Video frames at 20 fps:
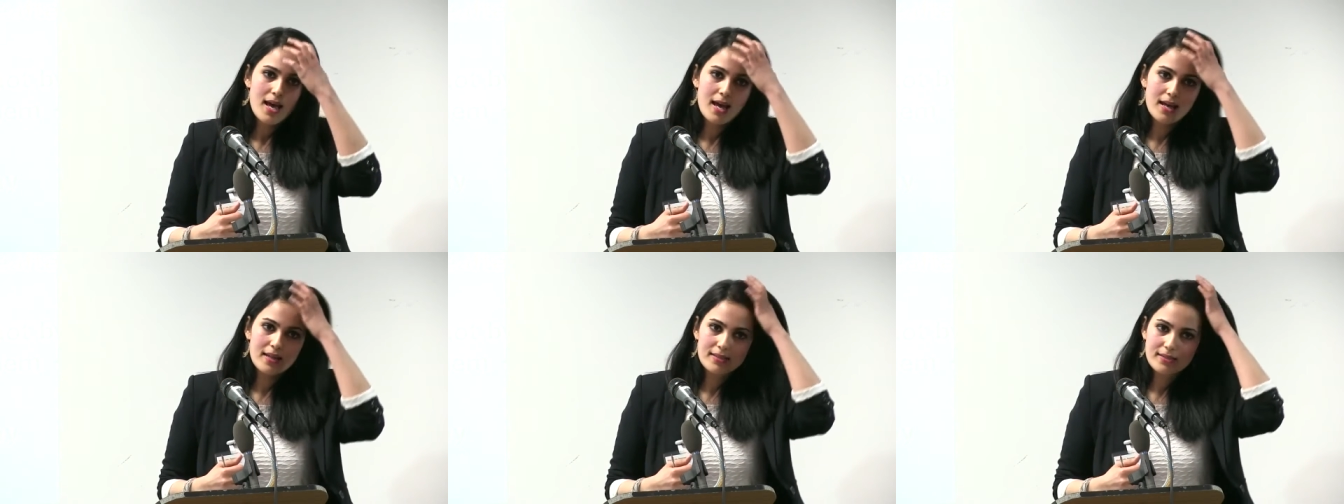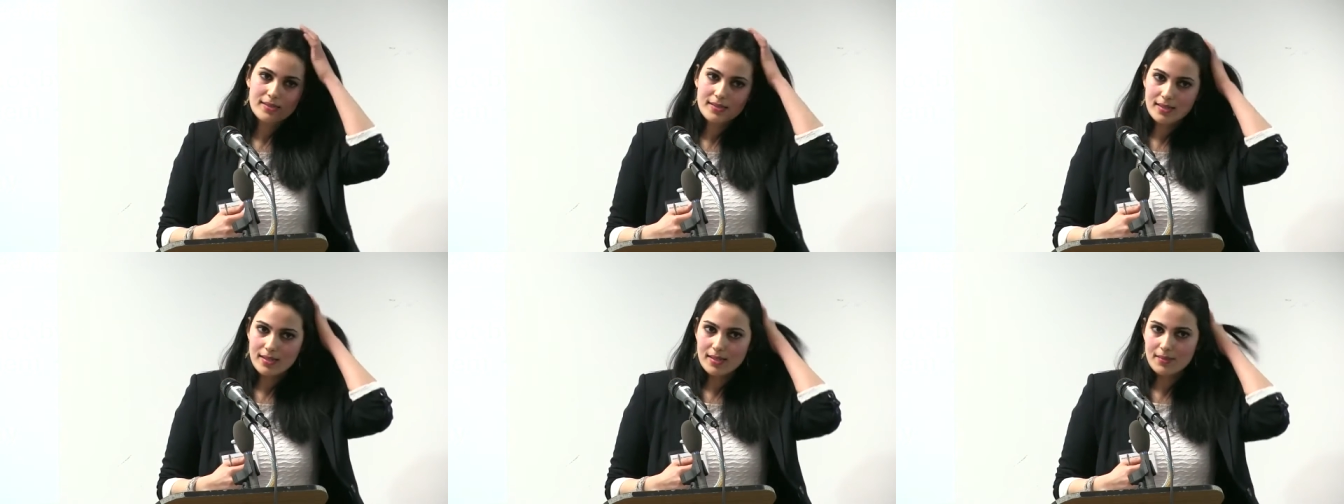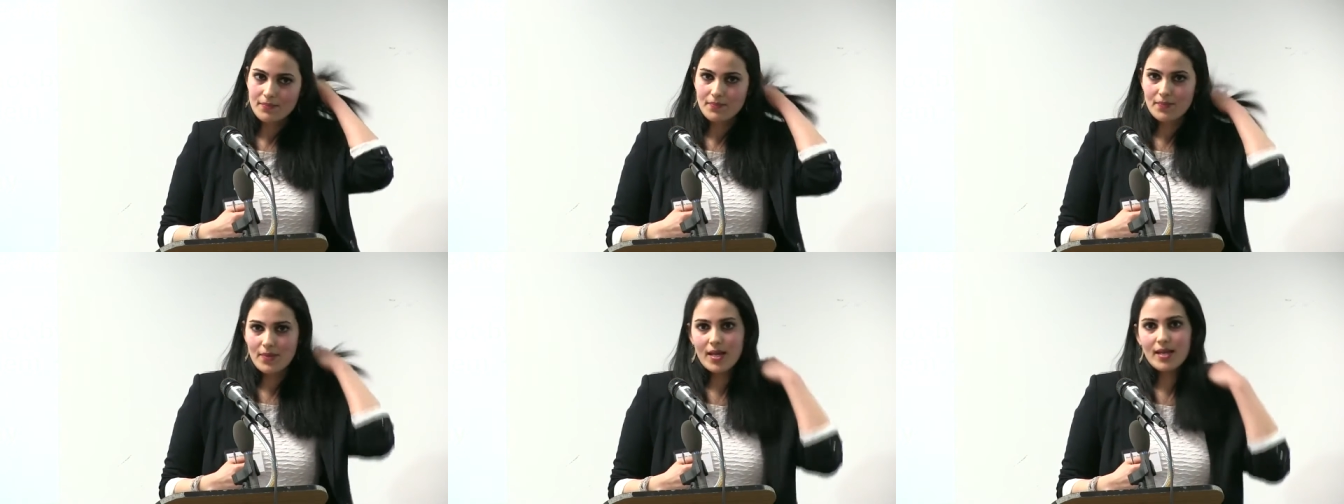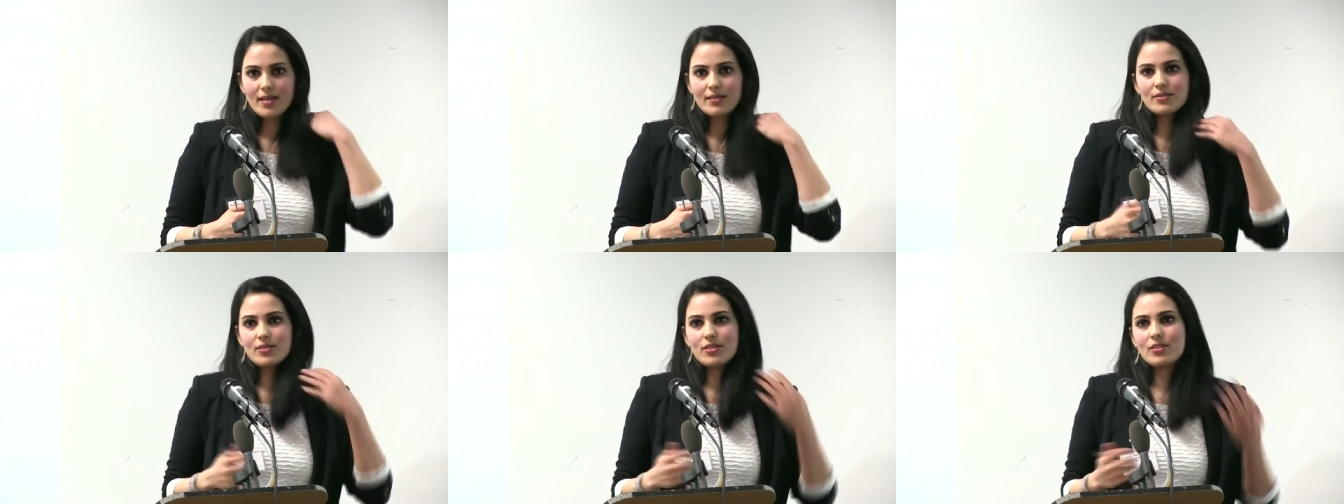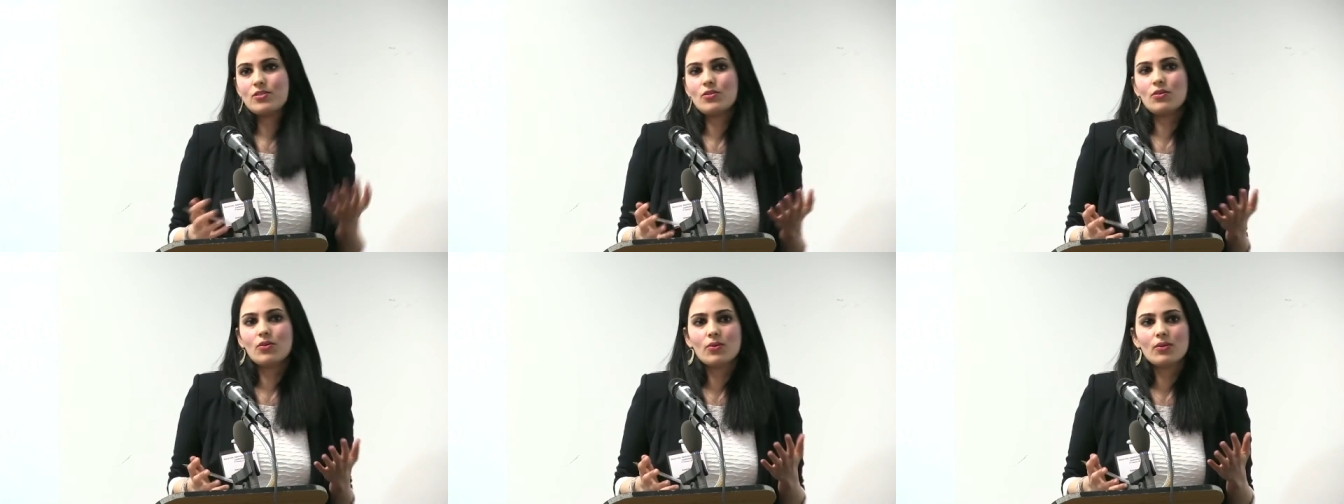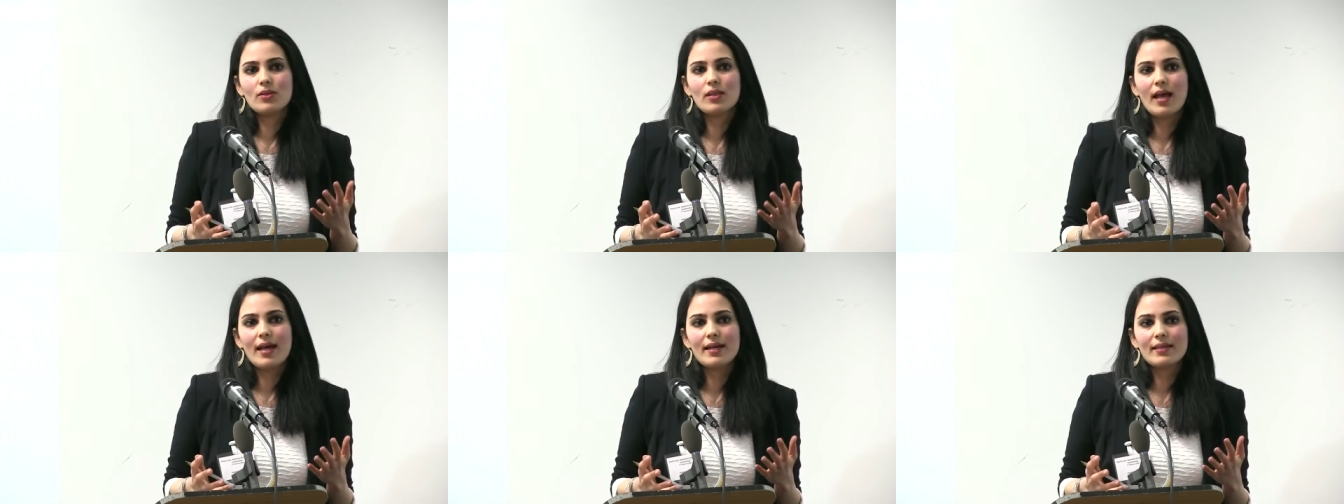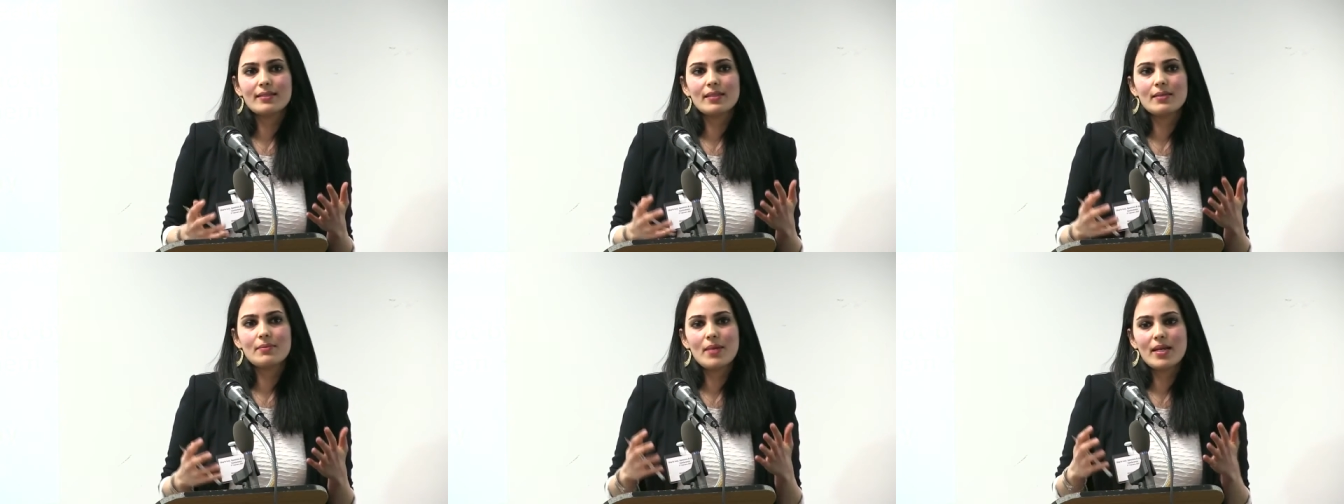and uh, uh, they don't
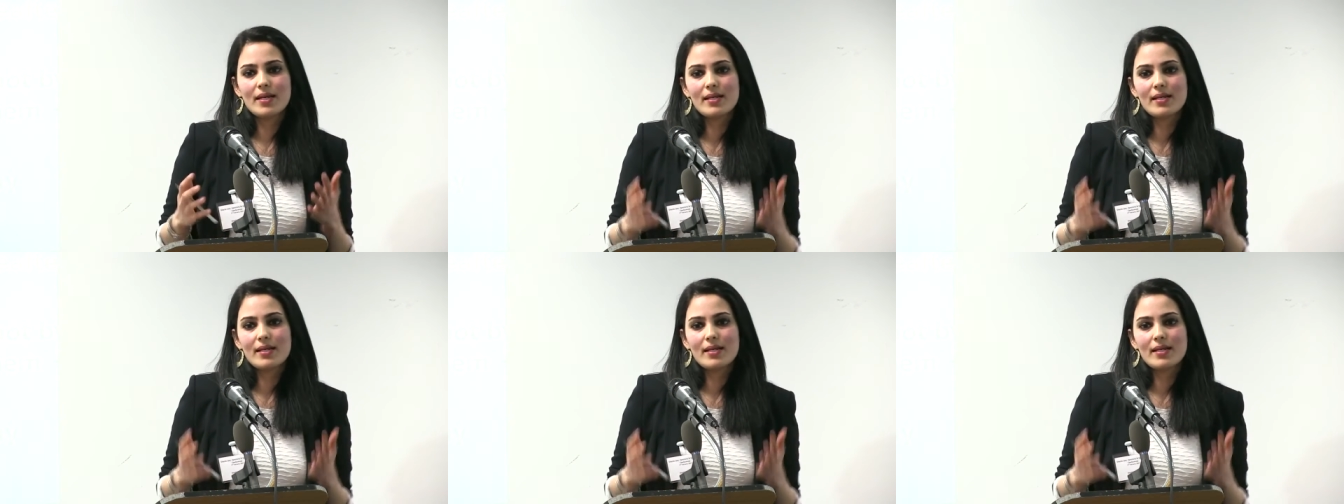like them.